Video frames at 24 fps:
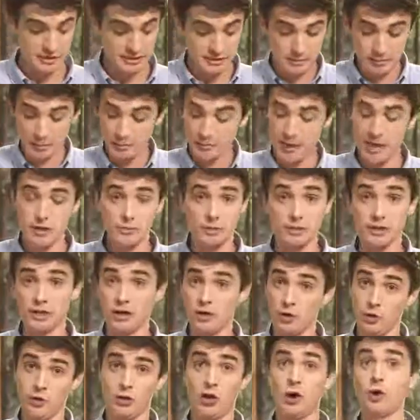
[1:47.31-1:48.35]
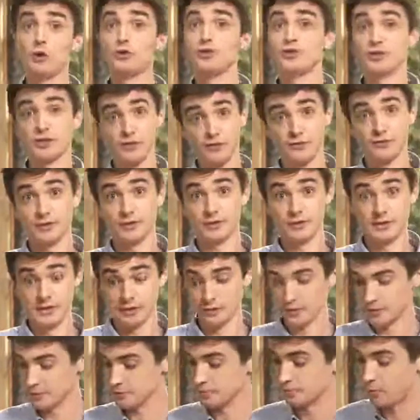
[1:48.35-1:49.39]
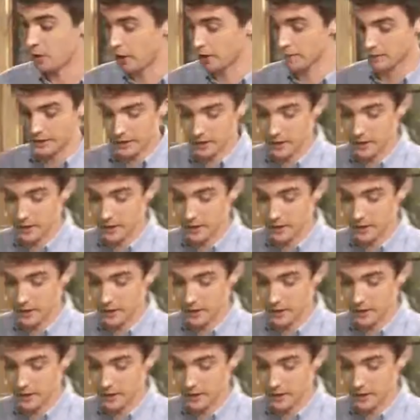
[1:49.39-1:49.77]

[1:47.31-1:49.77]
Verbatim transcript: This can be made with a whole host of different cereals, but